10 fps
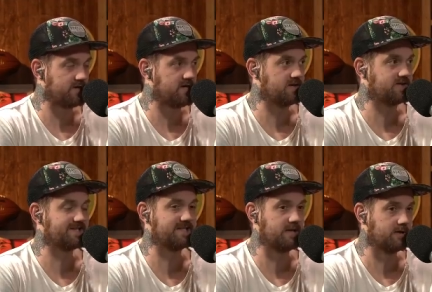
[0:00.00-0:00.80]
He is
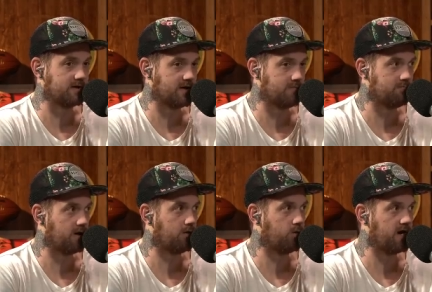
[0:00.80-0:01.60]
stealing them
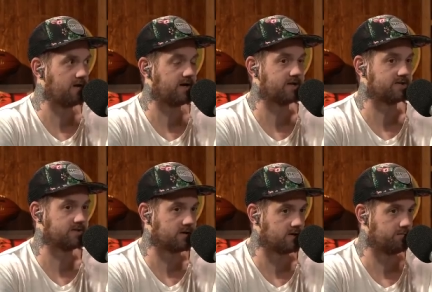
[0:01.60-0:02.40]
away like a
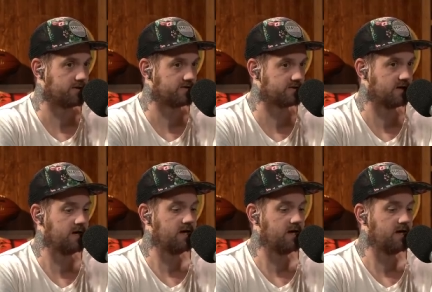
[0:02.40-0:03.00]
succubus,